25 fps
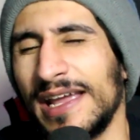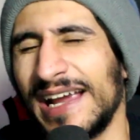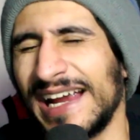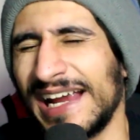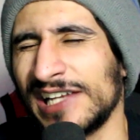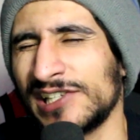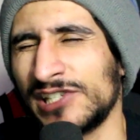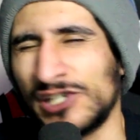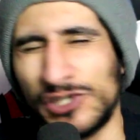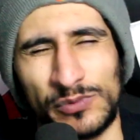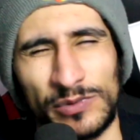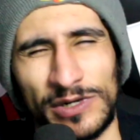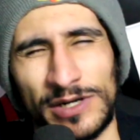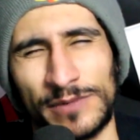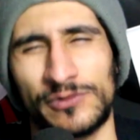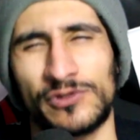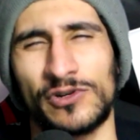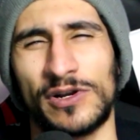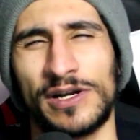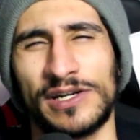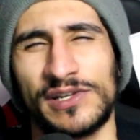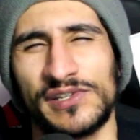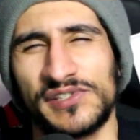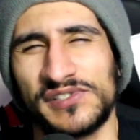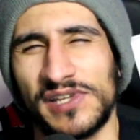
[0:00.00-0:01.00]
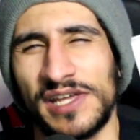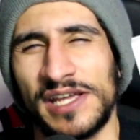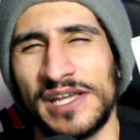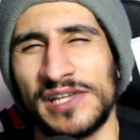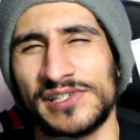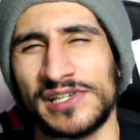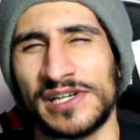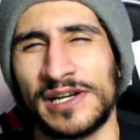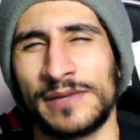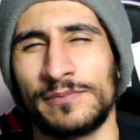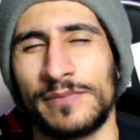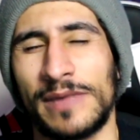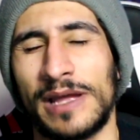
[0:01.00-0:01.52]
I guess that's what I'm trying to say,
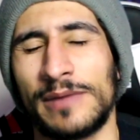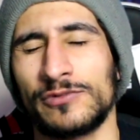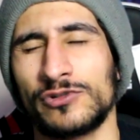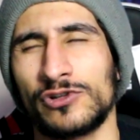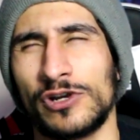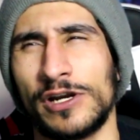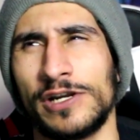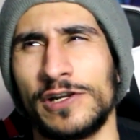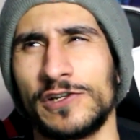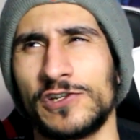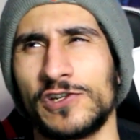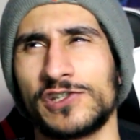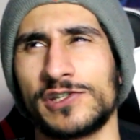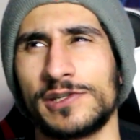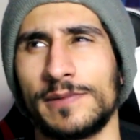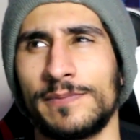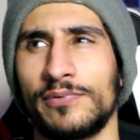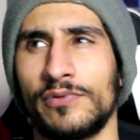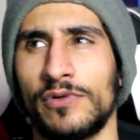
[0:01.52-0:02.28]
is like I'm trying to just